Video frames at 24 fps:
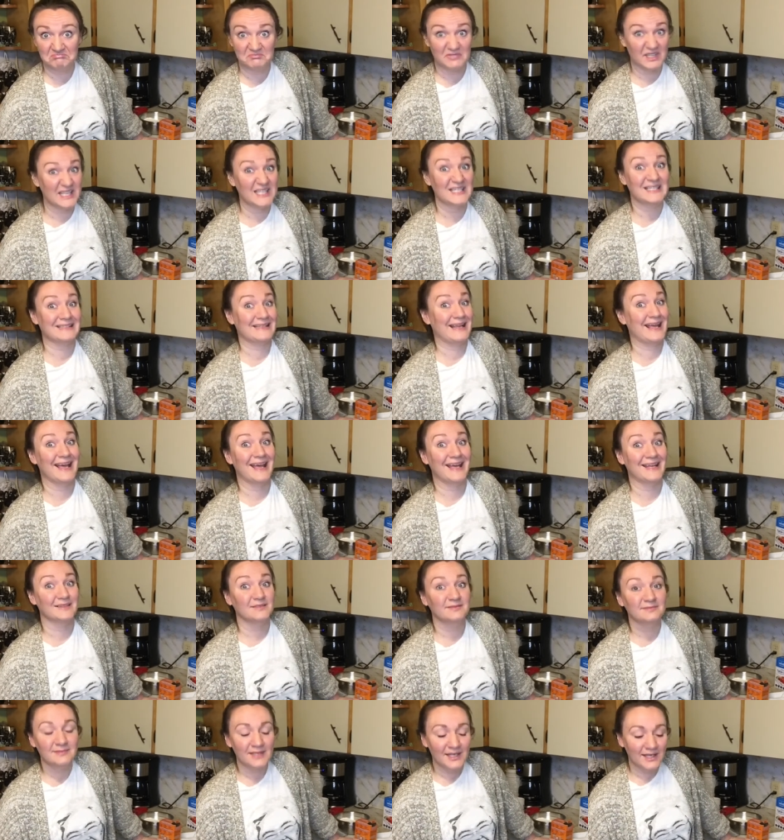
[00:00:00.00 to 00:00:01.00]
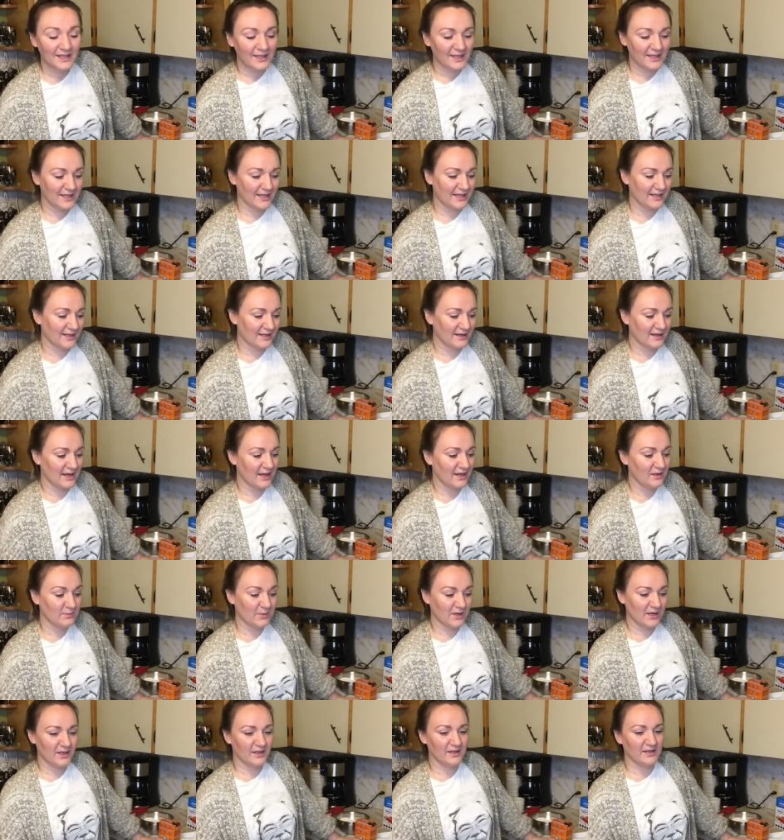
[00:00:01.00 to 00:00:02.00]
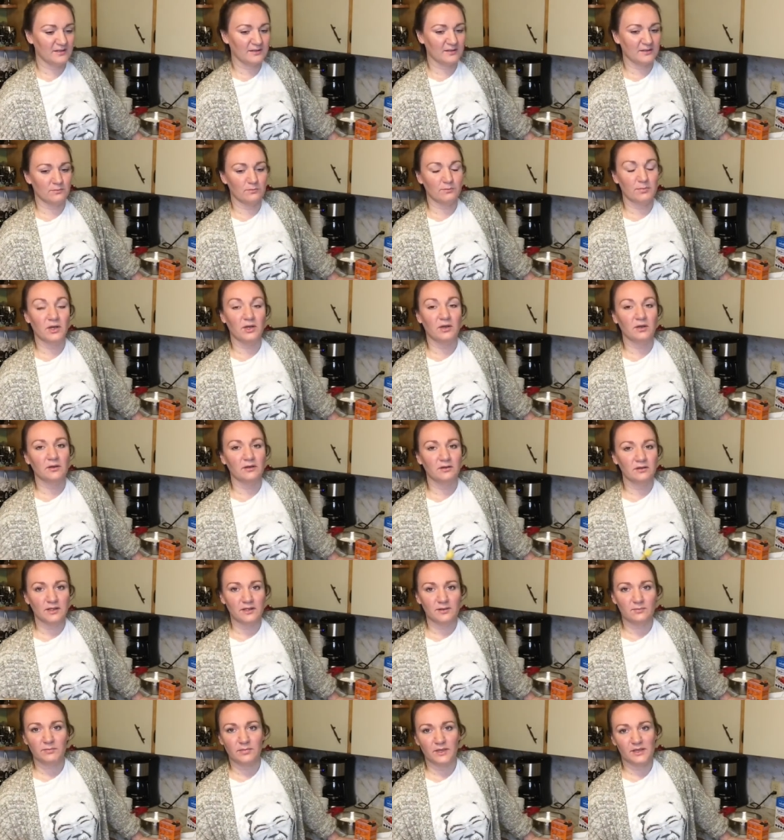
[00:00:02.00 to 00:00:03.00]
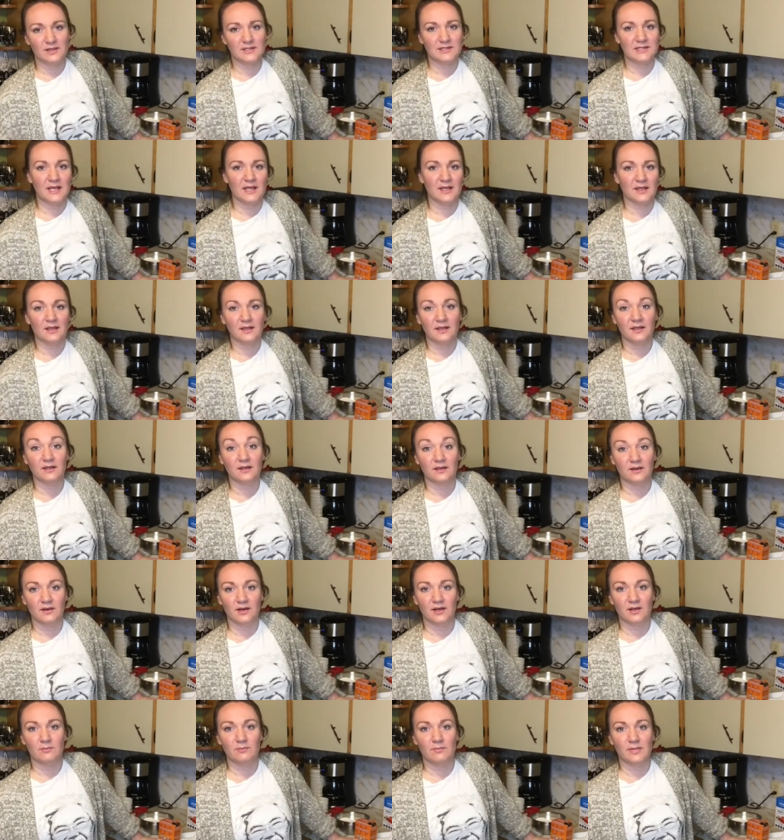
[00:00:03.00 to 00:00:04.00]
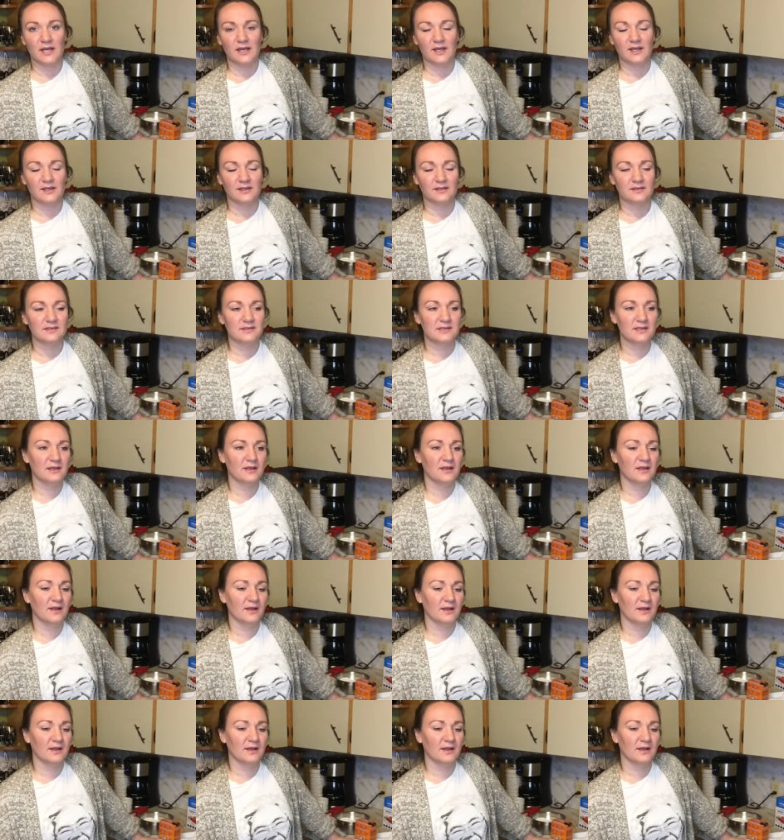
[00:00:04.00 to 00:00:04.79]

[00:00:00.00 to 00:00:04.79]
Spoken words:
It's not. And I buy it in bulk, like by the 10 kilogram bags.